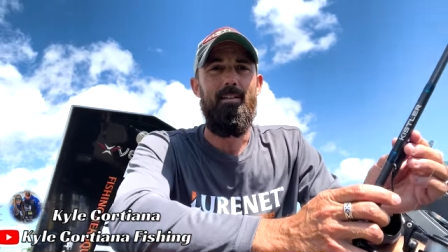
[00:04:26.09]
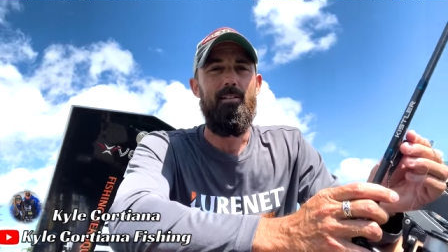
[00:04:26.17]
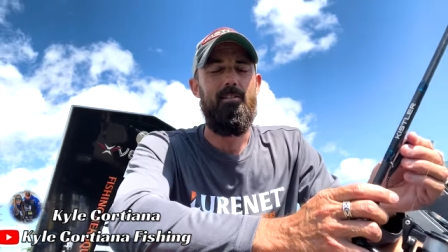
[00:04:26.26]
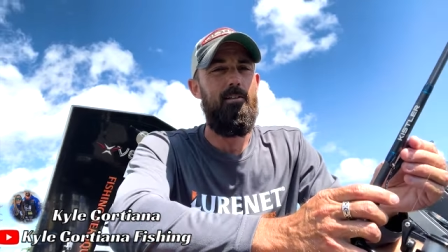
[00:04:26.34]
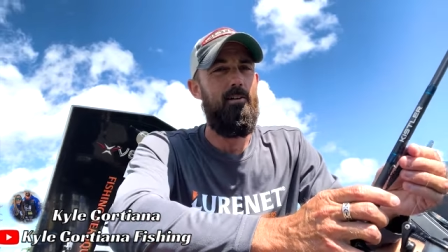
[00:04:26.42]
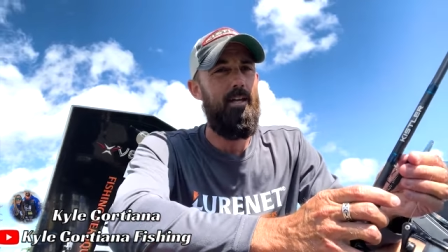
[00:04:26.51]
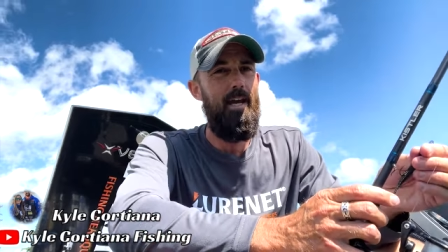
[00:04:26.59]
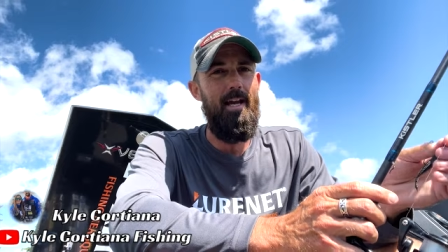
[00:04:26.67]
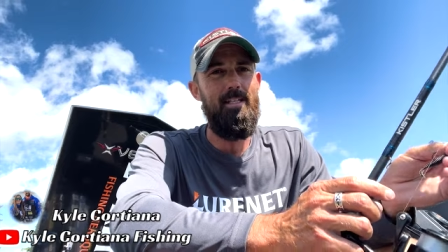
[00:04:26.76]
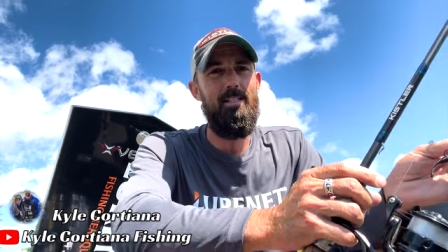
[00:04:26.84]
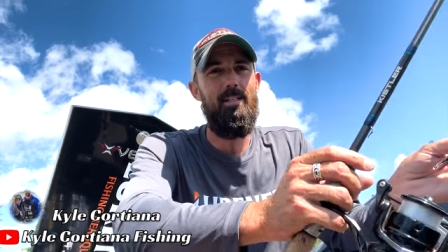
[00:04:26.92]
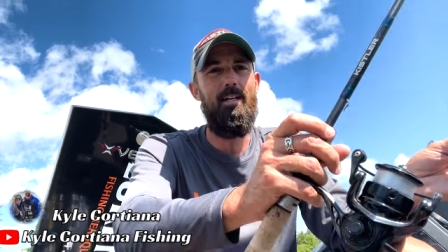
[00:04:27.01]
So you're
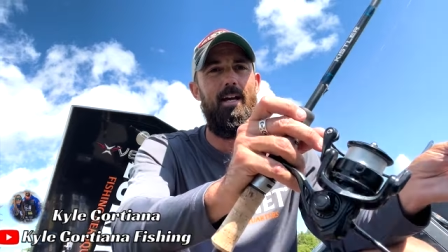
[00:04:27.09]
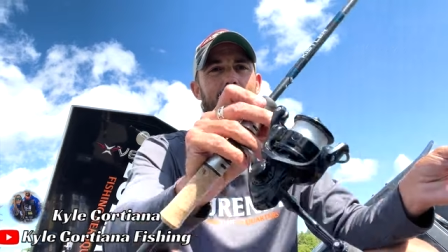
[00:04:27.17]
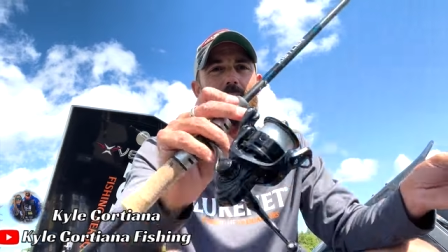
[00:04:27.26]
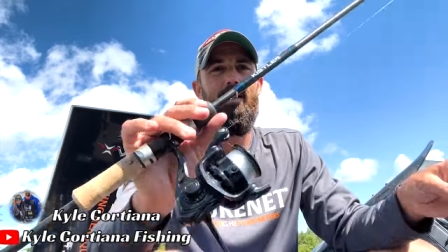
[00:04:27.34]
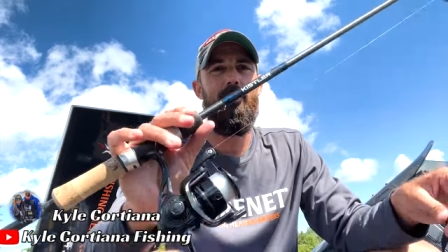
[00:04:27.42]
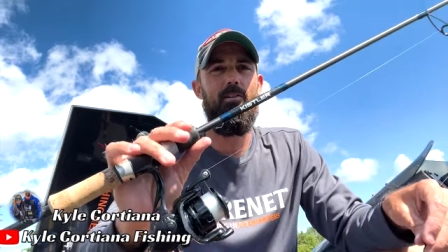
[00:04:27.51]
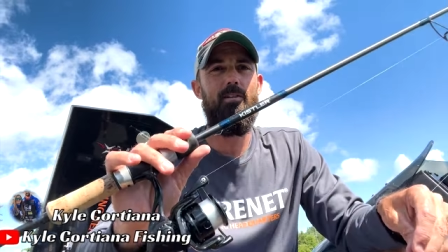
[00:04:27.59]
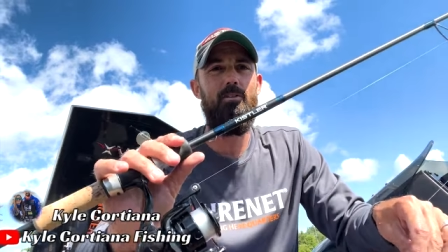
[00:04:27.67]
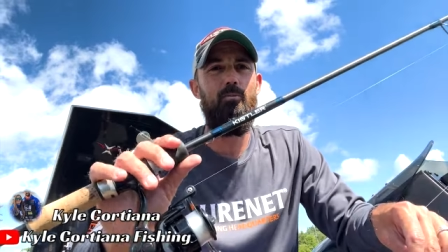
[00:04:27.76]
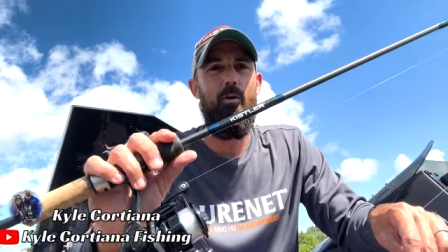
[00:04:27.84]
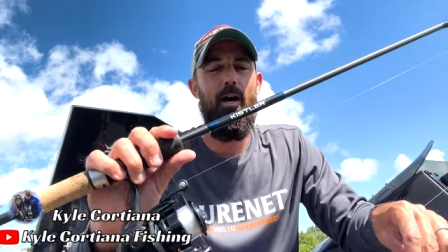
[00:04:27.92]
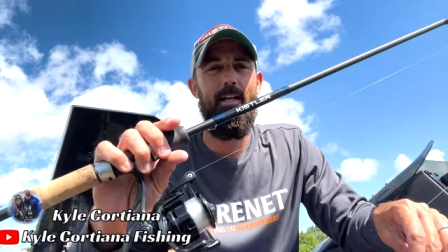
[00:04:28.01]
casting it out and you're just
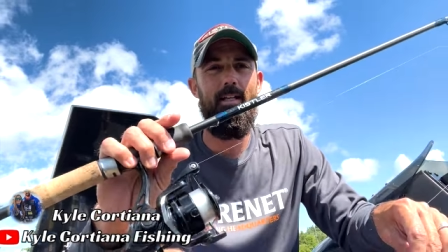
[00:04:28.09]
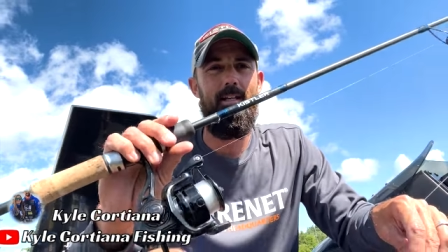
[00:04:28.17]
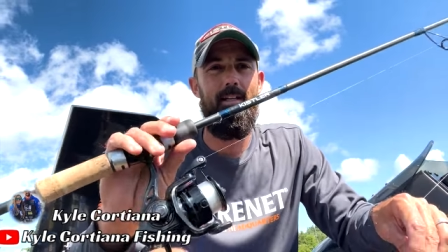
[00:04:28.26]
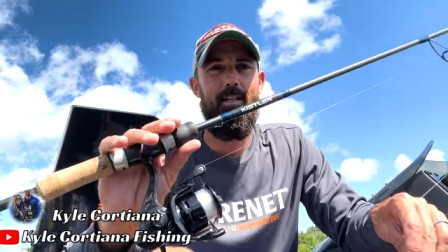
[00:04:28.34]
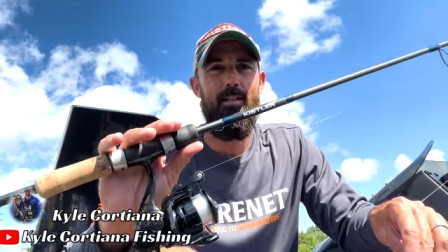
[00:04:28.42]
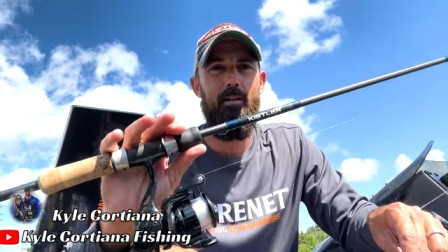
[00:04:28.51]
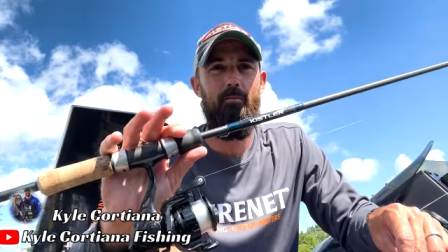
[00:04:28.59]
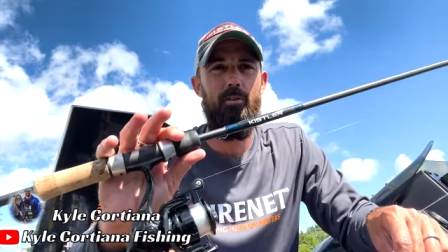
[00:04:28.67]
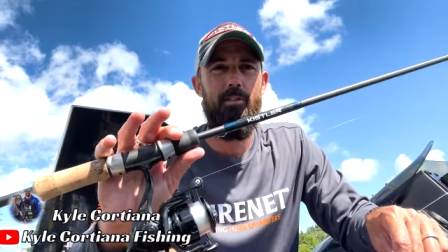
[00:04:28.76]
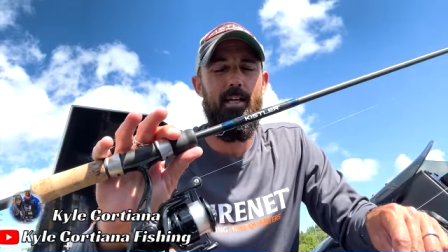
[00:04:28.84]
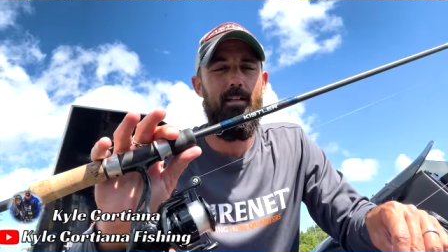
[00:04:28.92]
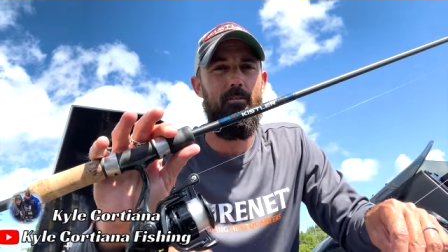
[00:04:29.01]
winding it in over
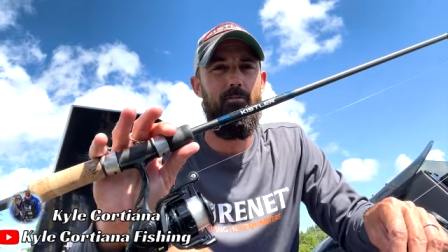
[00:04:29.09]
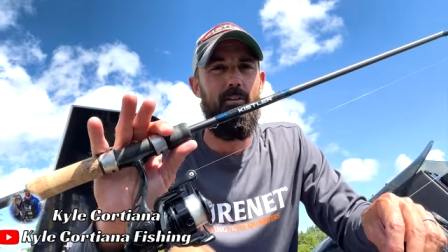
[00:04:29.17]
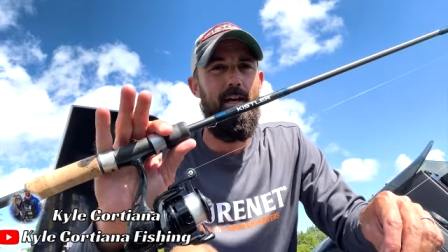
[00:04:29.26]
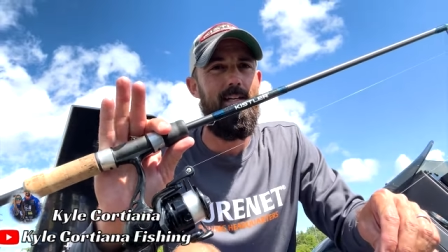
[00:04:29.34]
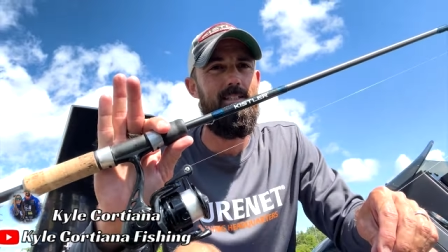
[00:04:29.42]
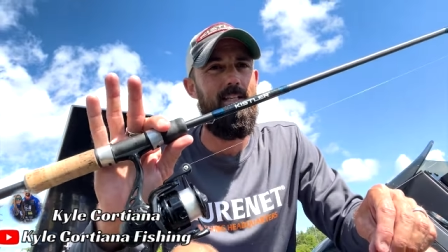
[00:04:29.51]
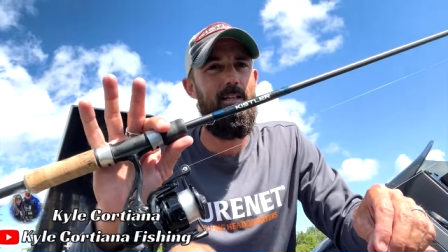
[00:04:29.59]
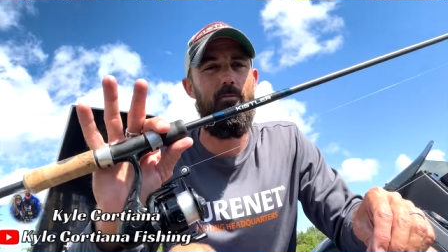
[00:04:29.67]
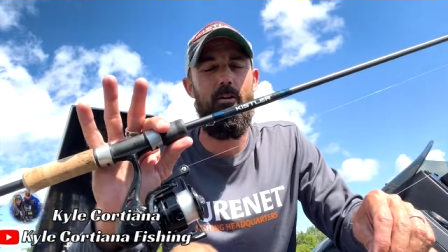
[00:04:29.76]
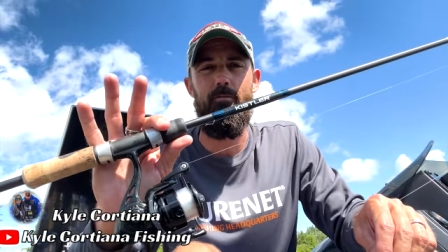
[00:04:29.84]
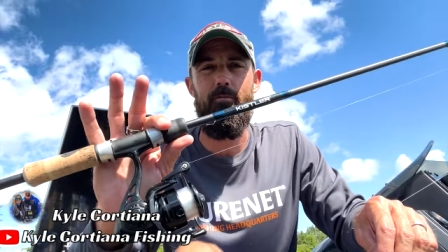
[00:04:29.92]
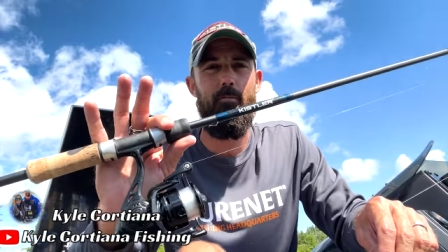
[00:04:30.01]
shallow flats
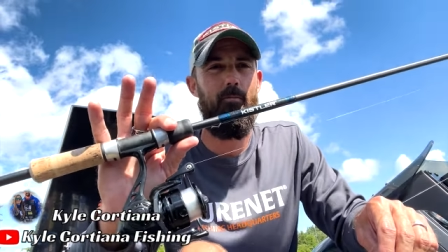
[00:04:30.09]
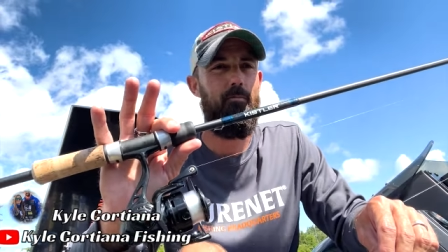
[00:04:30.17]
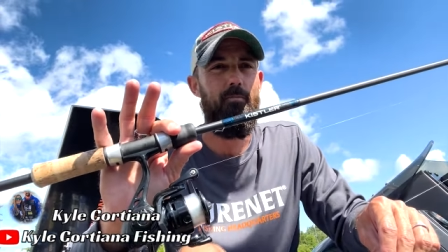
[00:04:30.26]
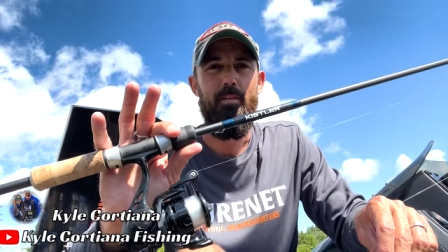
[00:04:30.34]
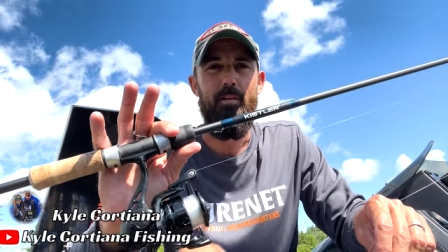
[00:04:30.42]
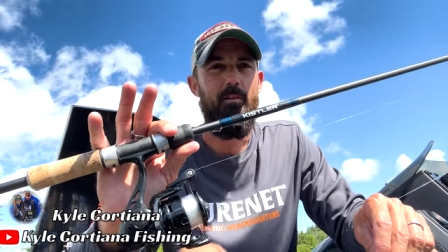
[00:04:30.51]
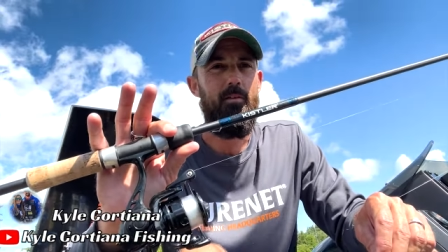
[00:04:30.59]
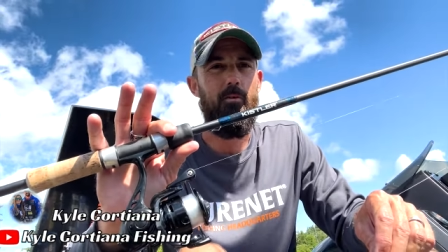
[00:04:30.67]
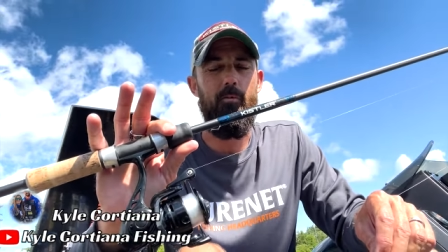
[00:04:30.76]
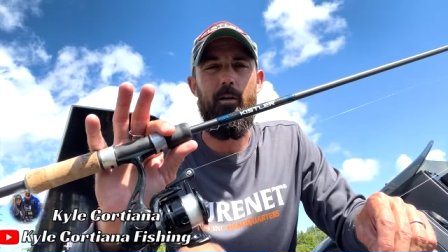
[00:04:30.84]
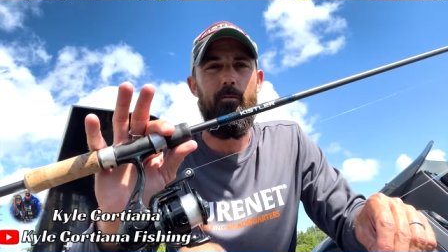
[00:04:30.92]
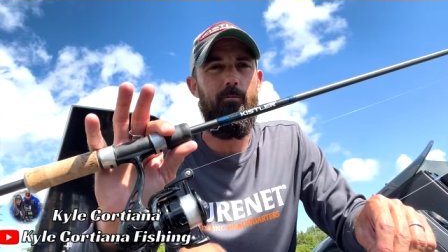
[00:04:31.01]
anywhere from
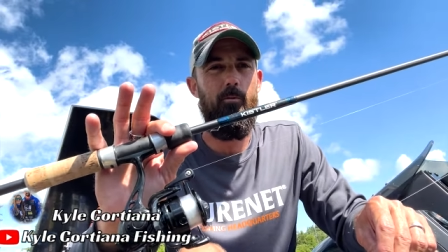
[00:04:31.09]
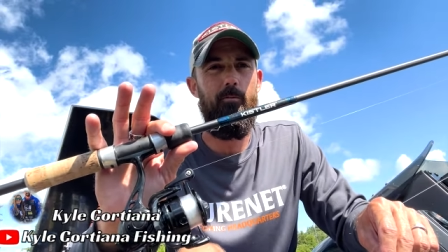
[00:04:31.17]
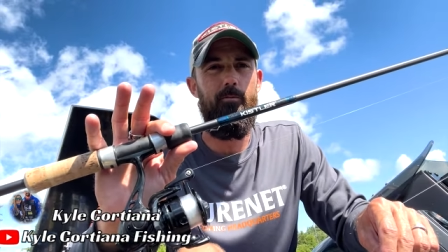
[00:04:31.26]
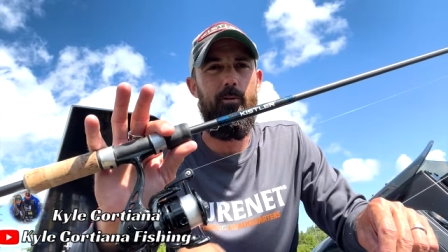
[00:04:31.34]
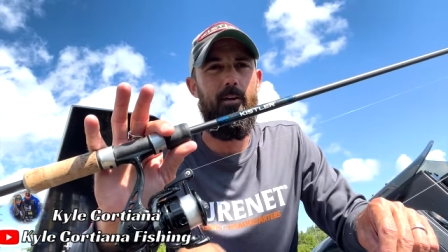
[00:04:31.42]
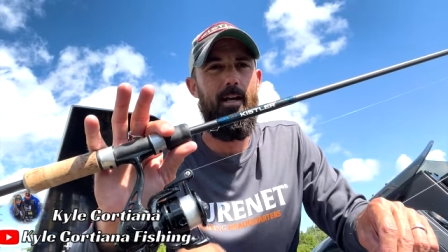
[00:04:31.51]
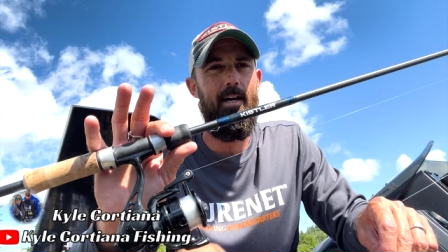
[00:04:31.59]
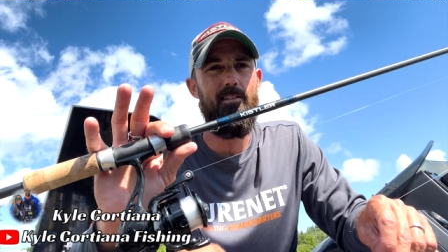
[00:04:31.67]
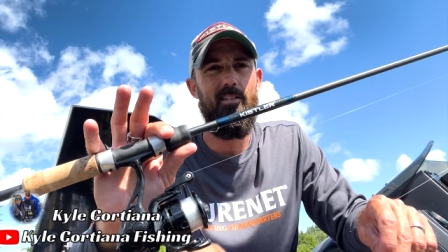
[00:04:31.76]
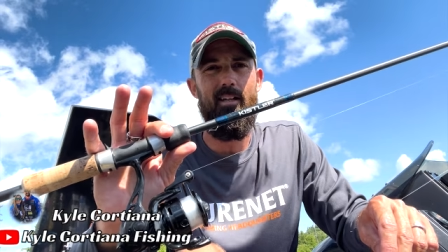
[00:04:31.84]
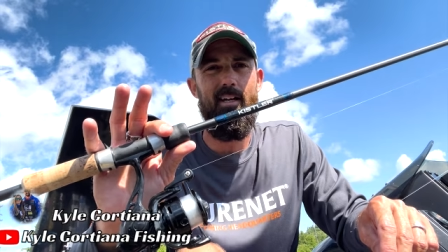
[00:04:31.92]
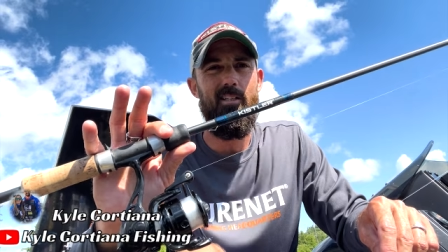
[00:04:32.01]
three or four foot out
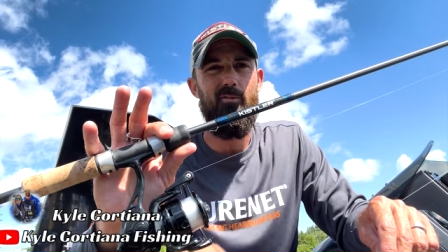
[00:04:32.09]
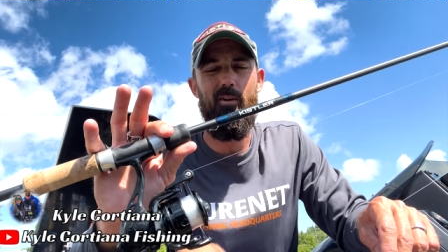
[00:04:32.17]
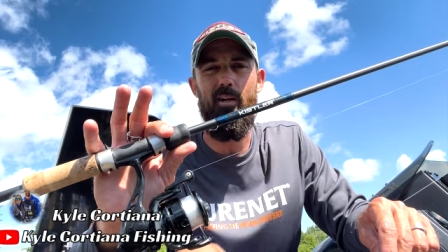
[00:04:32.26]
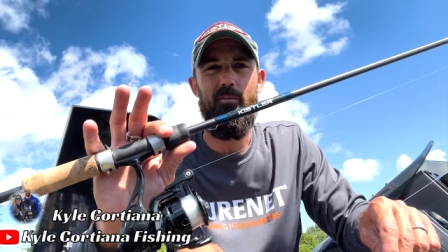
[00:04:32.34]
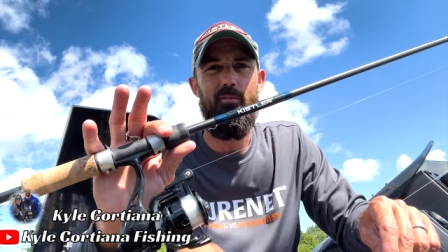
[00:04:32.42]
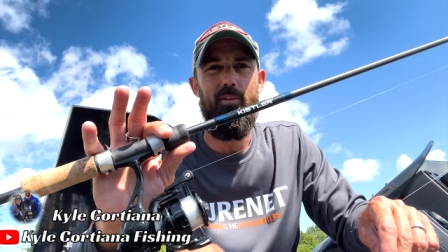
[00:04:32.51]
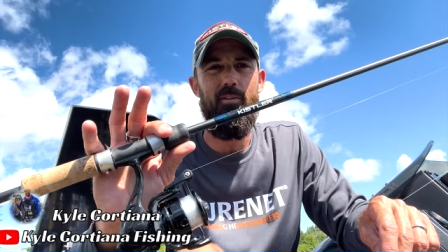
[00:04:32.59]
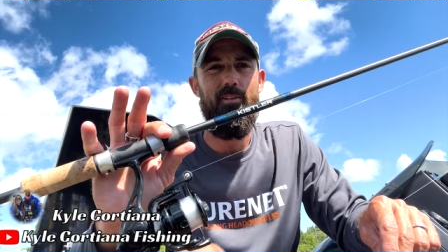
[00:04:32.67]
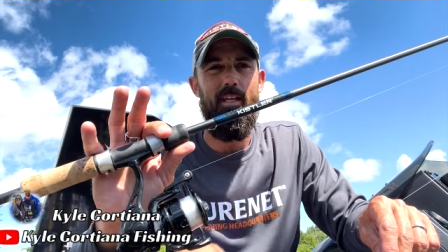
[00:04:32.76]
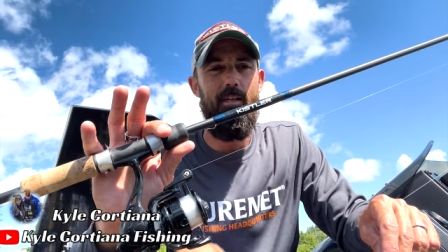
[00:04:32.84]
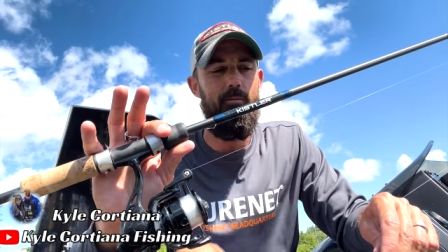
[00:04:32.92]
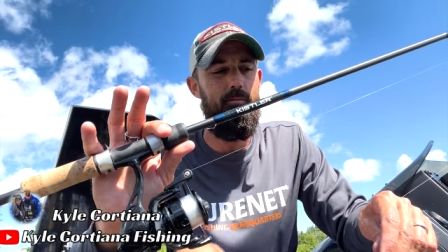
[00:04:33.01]
to like twelve to
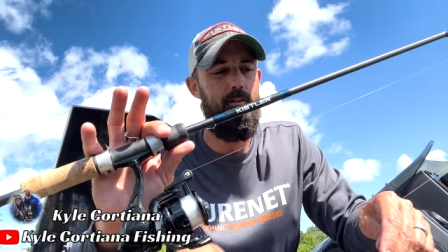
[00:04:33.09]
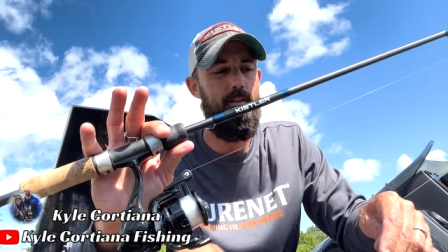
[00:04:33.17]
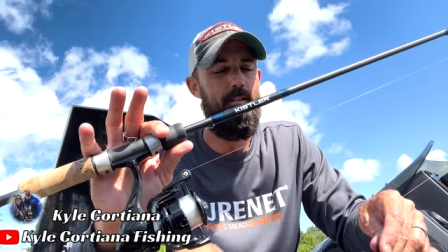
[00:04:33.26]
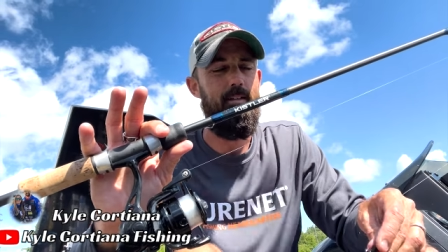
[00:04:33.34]
fifteen foot.